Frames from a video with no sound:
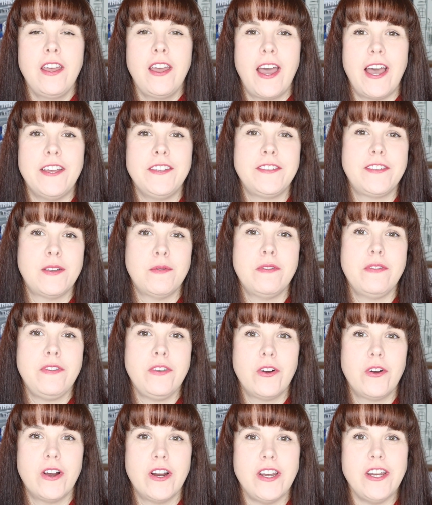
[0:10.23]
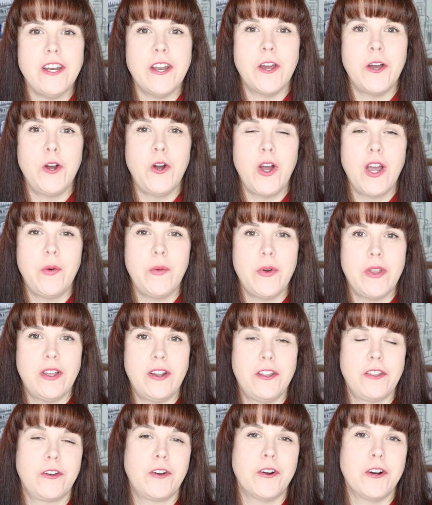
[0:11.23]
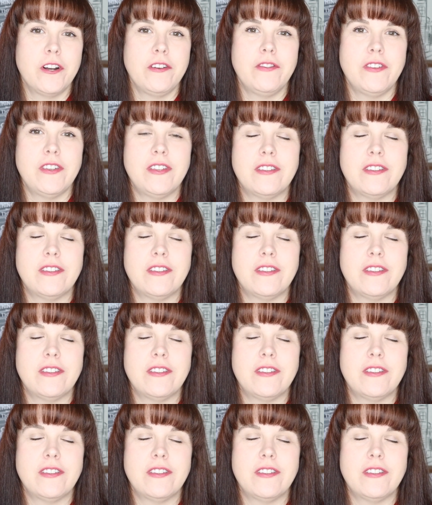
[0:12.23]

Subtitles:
As some of you already know, I went on a Carnival